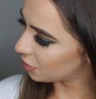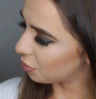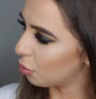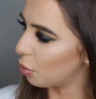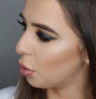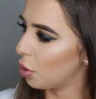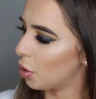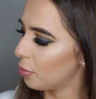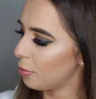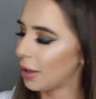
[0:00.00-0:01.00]
of
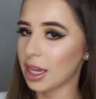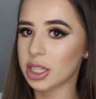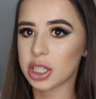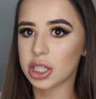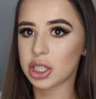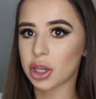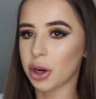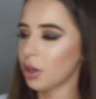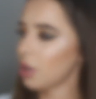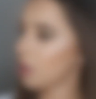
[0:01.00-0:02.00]
warm peachy
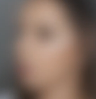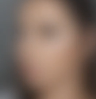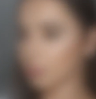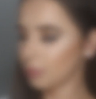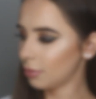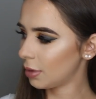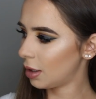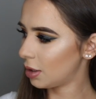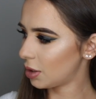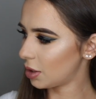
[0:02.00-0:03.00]
tone.
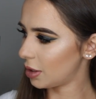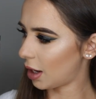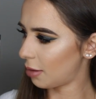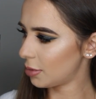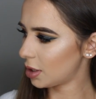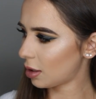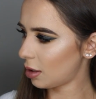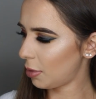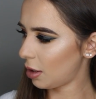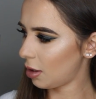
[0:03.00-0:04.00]
So now I'm just
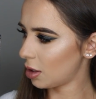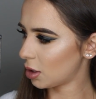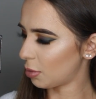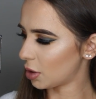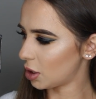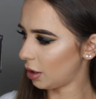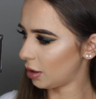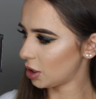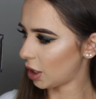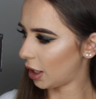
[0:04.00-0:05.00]
going to be swatching
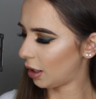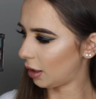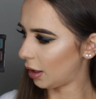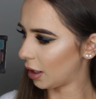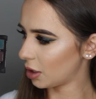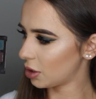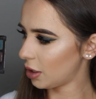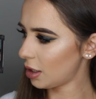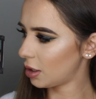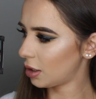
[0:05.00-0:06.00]
the shade Electric.